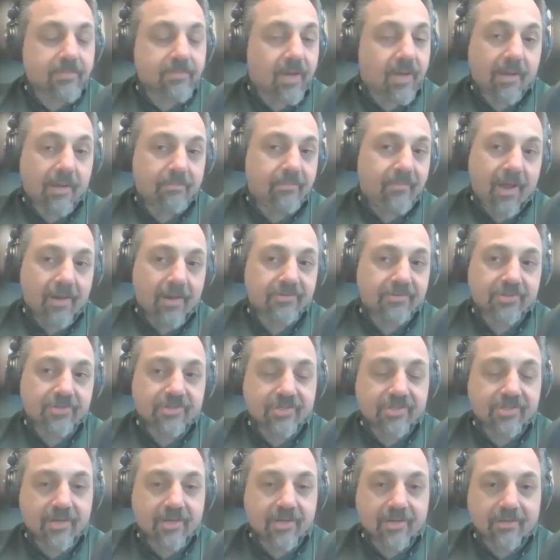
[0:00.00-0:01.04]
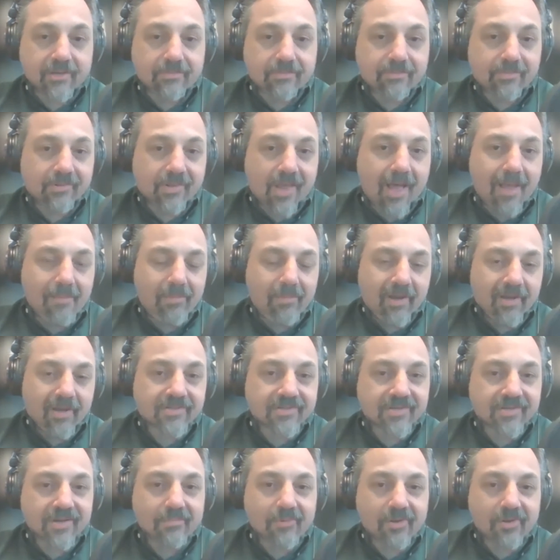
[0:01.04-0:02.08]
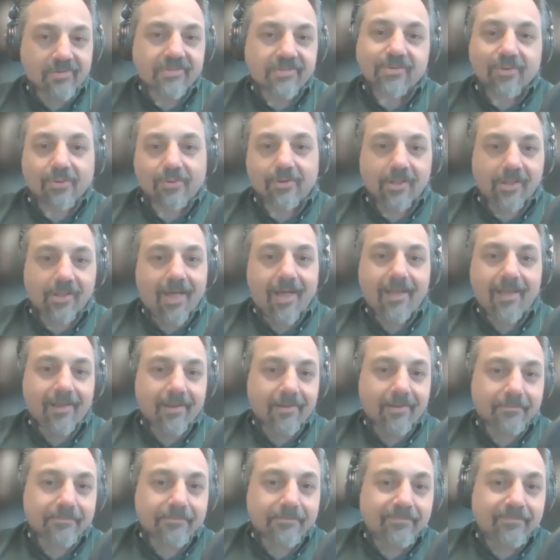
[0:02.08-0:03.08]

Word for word: I'm not just a lobbyist, I'm also a client.